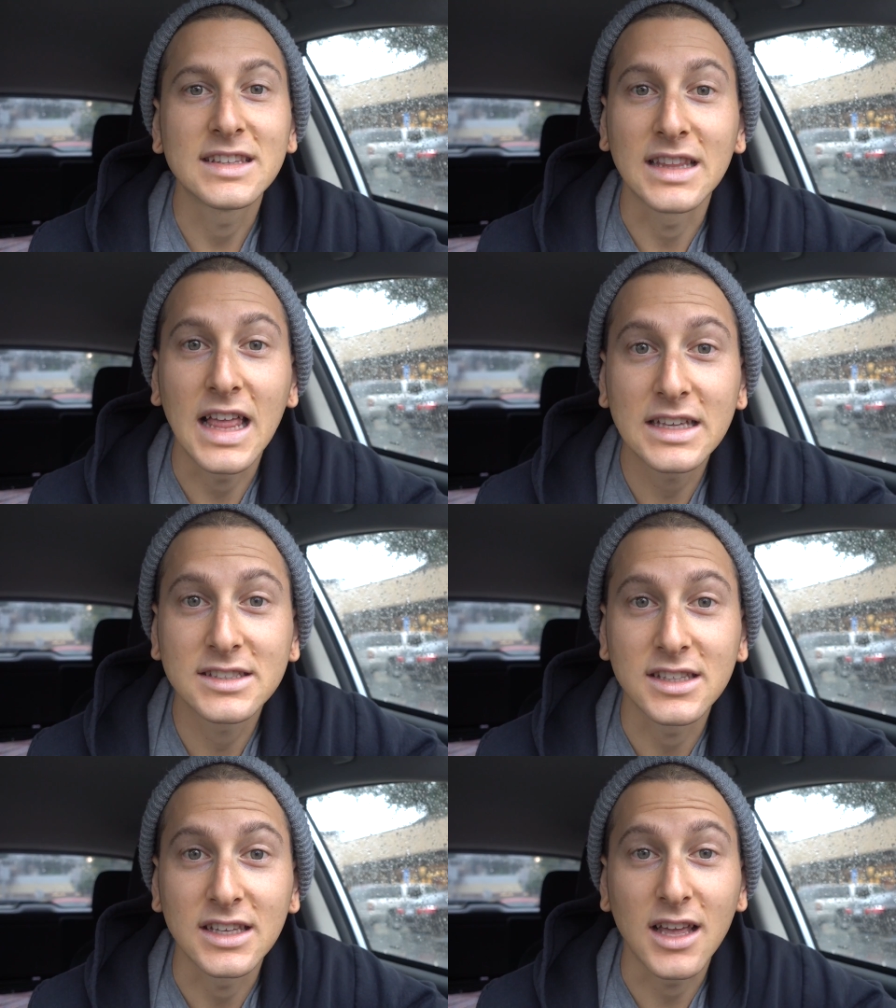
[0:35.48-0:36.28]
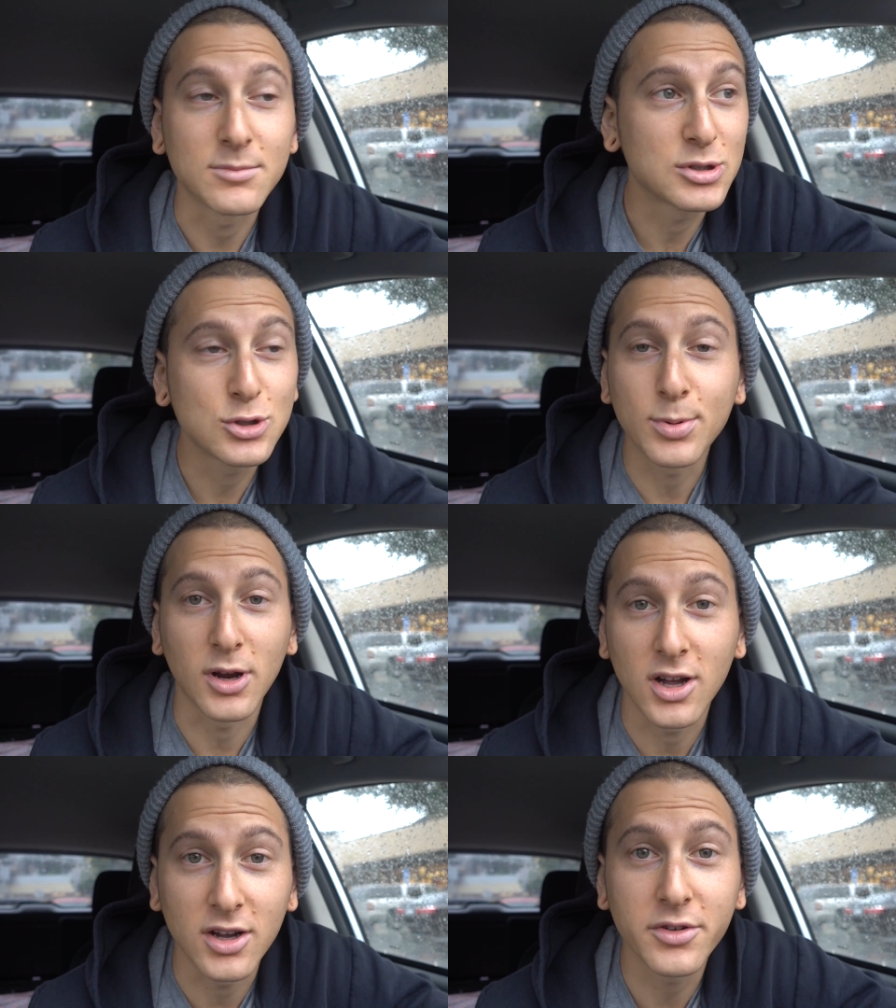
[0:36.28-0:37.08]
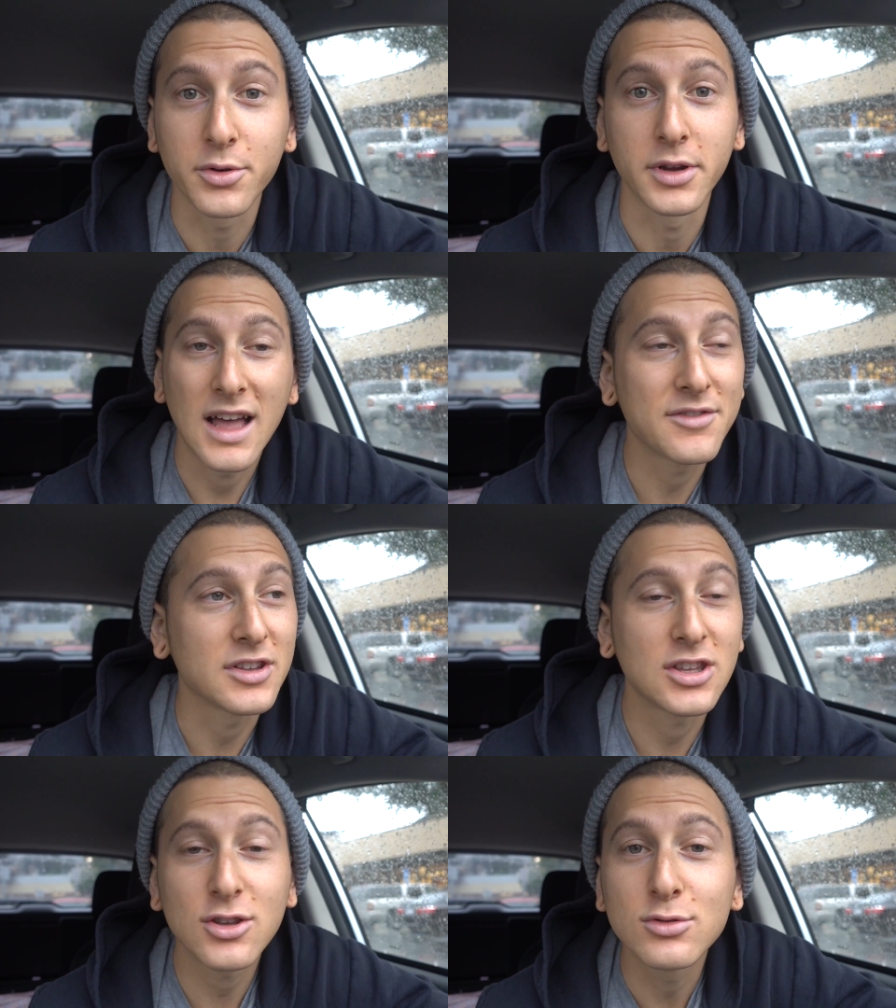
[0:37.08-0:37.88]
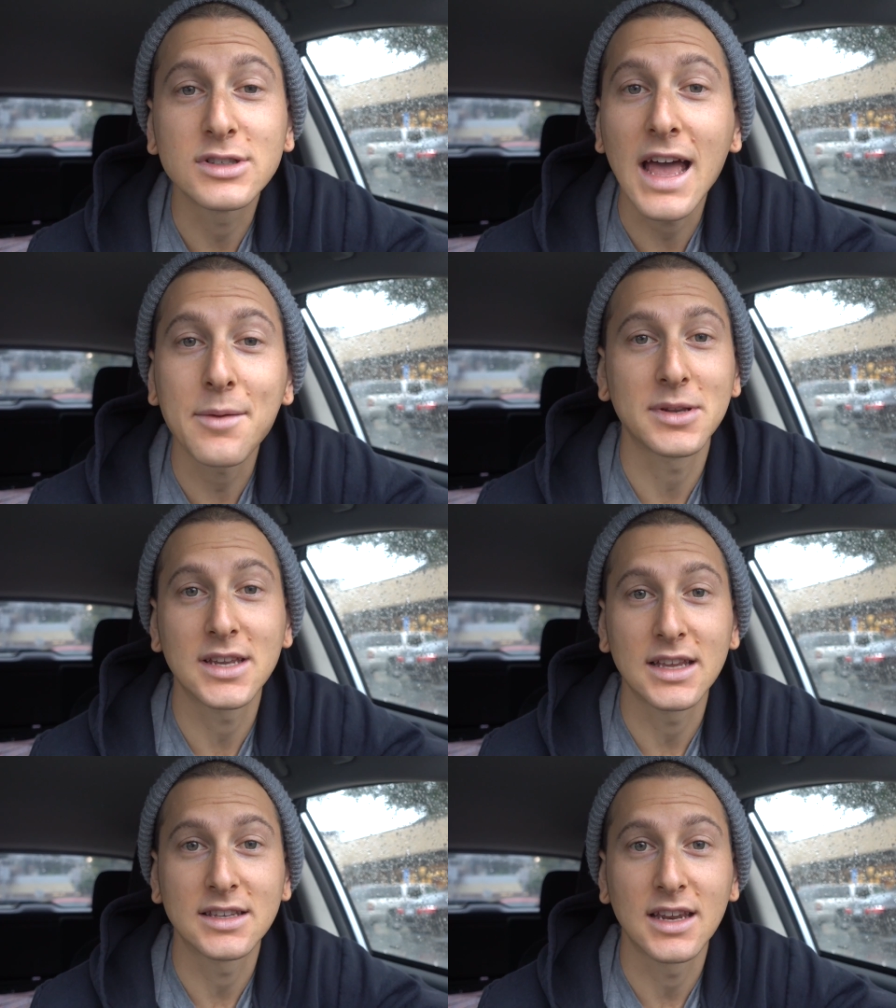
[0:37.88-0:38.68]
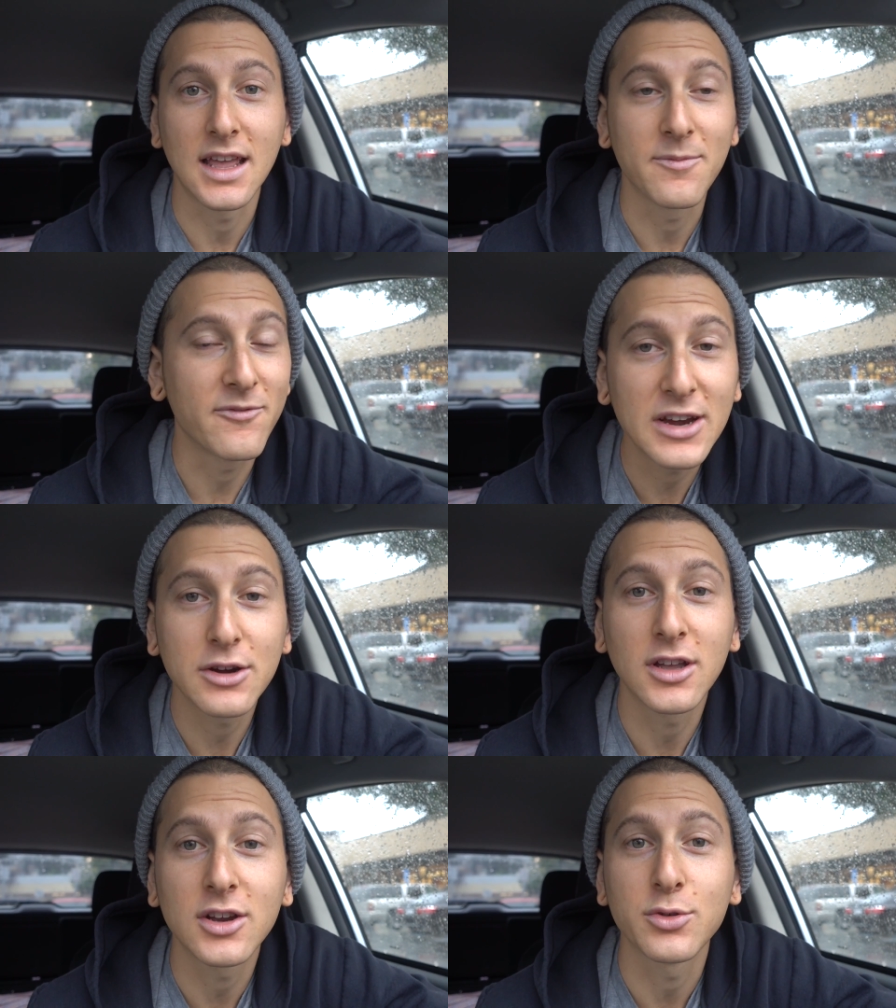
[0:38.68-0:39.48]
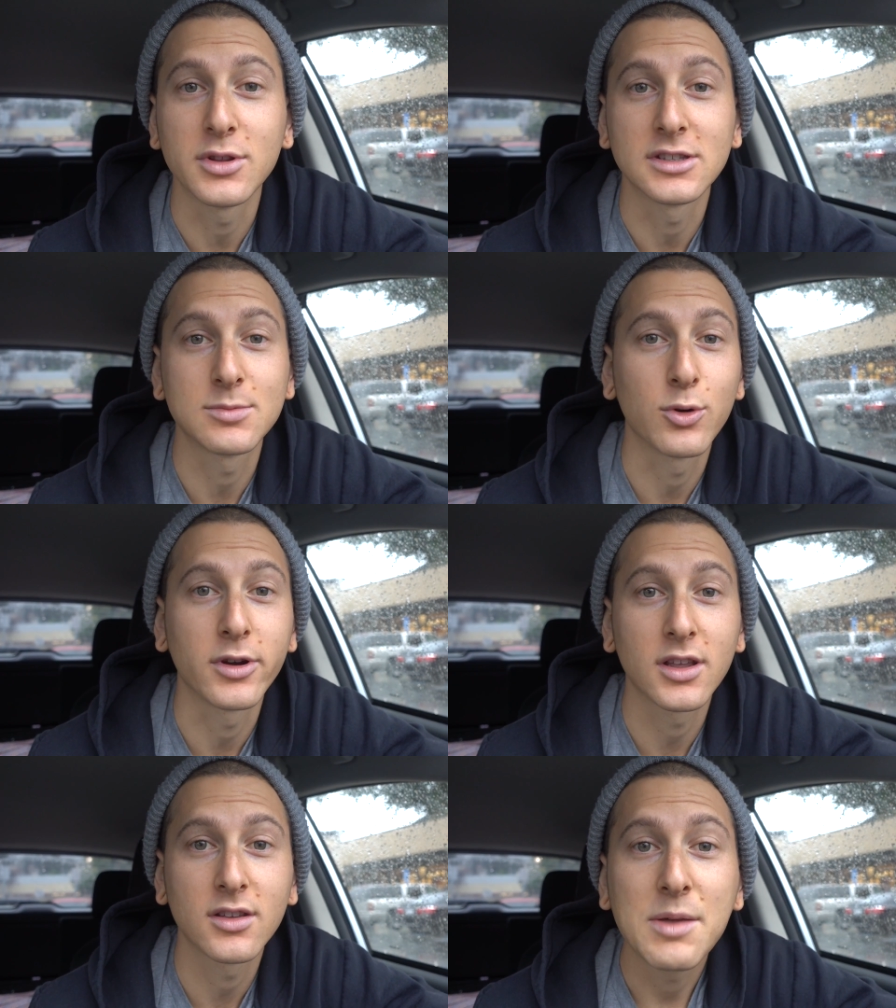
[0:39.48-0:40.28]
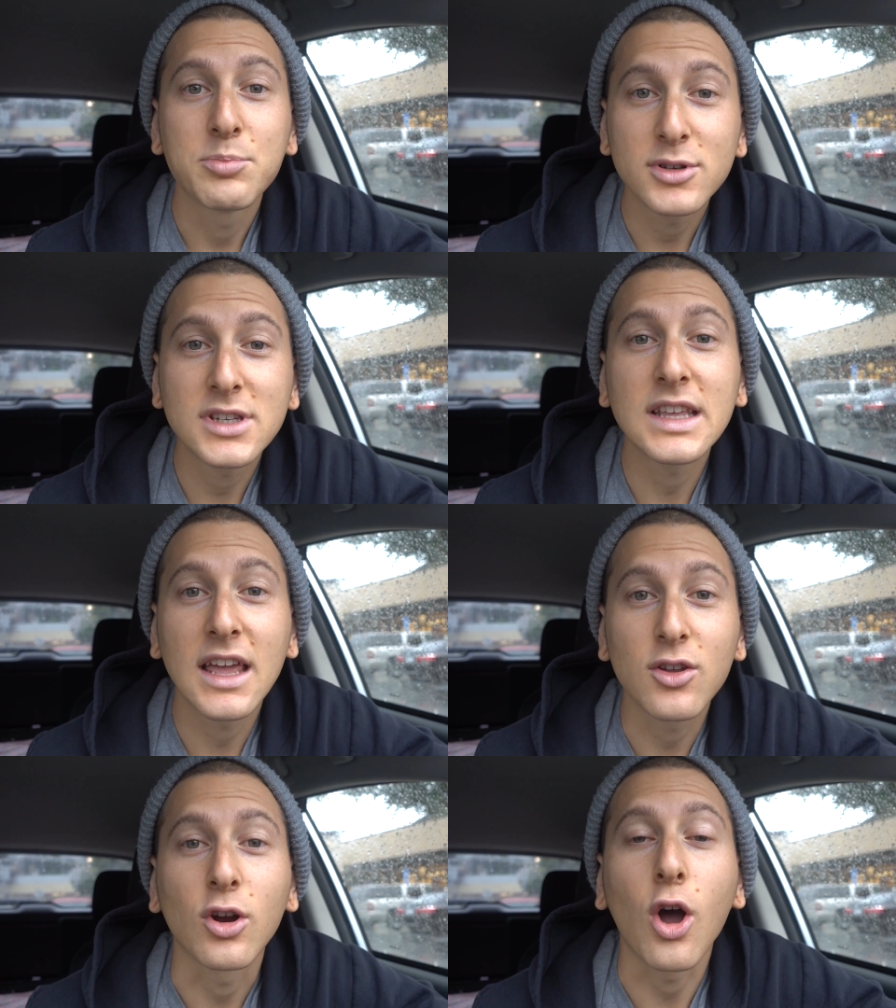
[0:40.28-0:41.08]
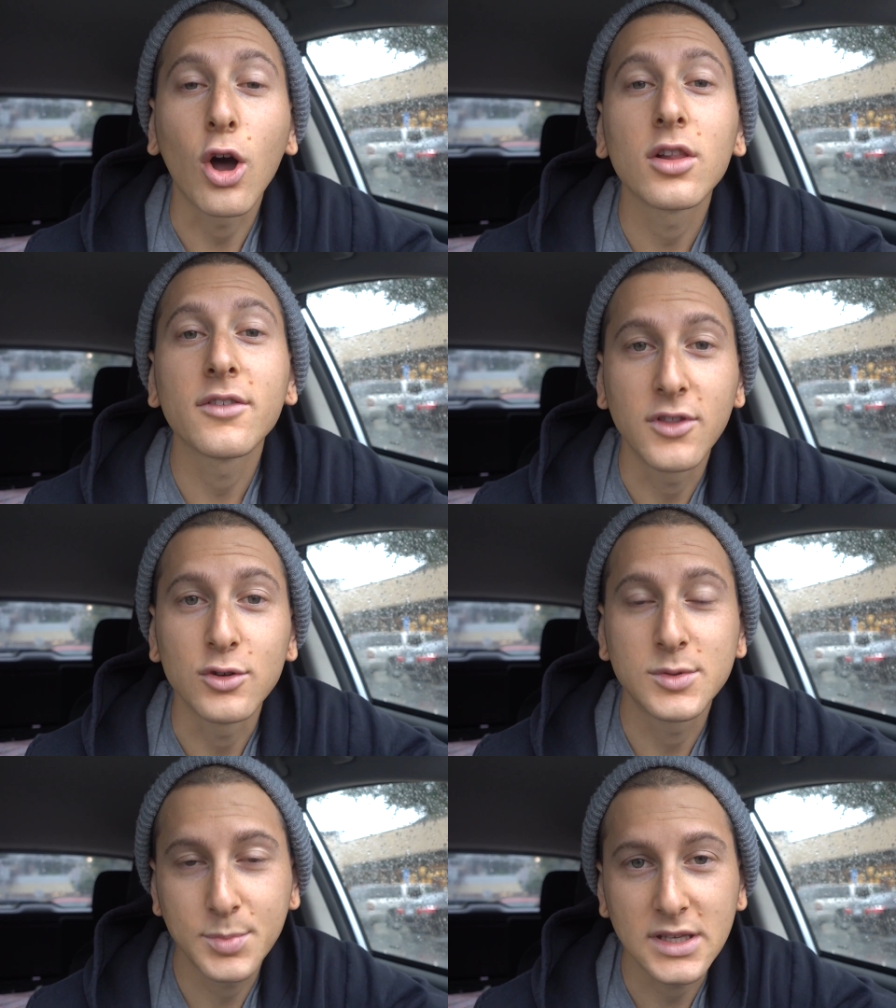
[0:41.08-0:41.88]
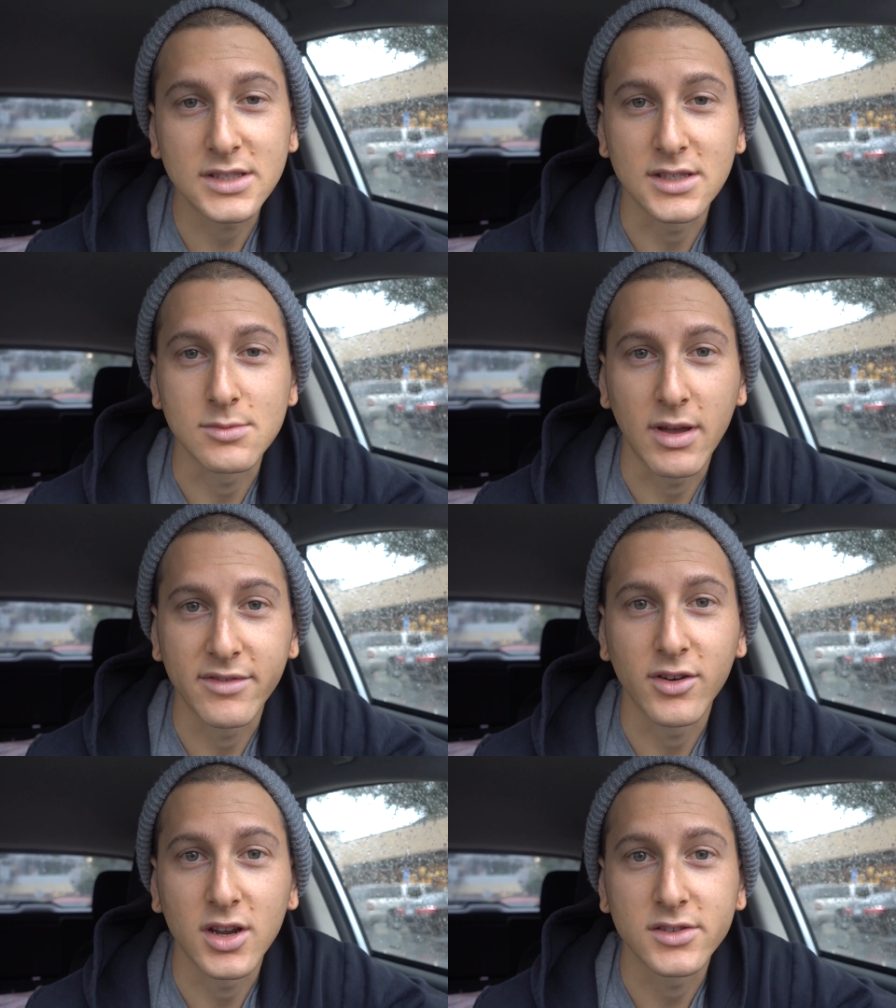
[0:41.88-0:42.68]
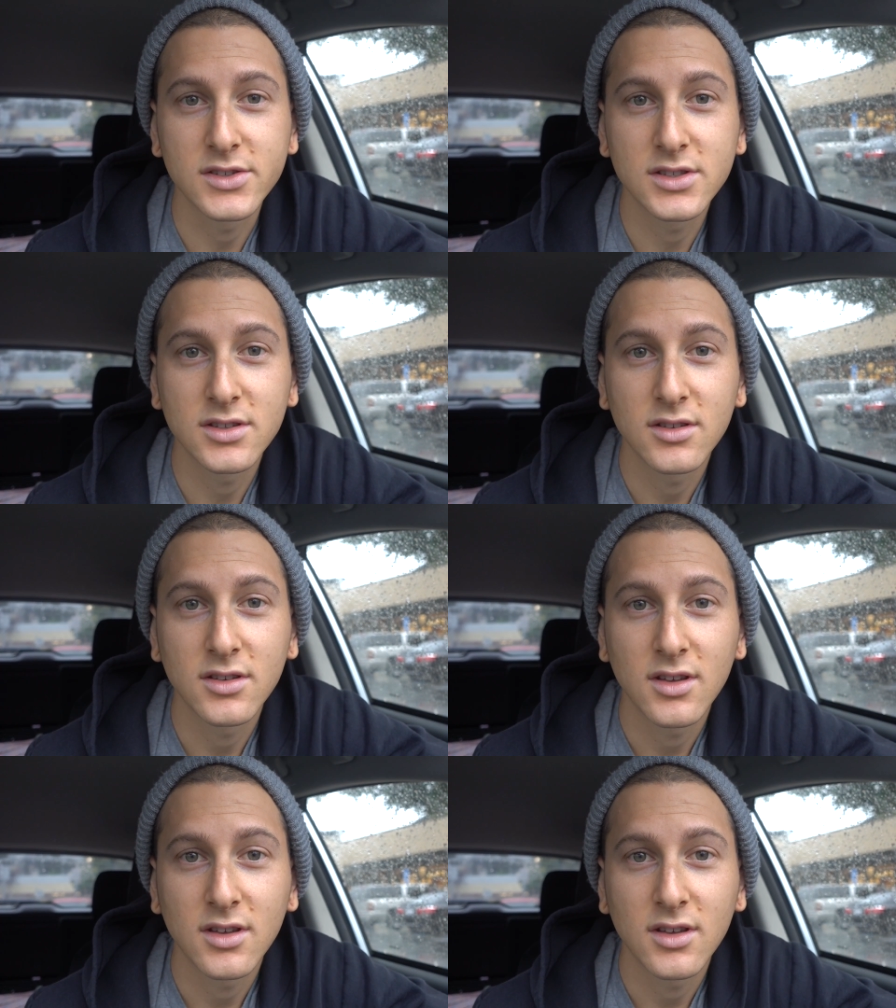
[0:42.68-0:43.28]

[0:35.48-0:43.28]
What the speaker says: And then lastly, I'm super hungry. I have a huge appetite today. I'm very hungry this morning. I put together all of those pieces, my friends.